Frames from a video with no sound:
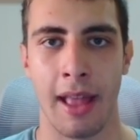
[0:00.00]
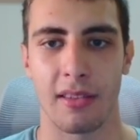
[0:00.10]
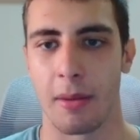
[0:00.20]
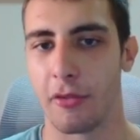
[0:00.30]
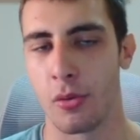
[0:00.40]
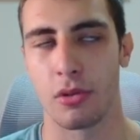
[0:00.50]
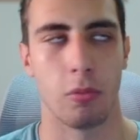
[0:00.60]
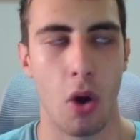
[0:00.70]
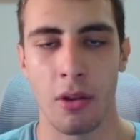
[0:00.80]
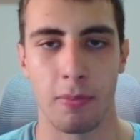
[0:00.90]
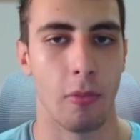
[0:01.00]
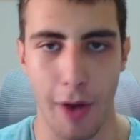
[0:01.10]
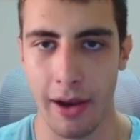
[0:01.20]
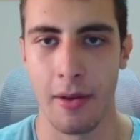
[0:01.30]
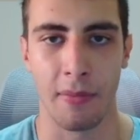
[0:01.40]
and some of those won't.
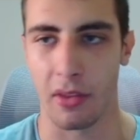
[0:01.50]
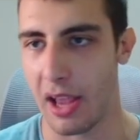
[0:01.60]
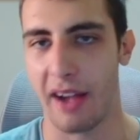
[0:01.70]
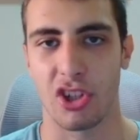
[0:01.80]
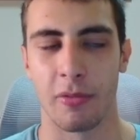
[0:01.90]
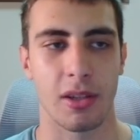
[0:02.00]
Fine, they have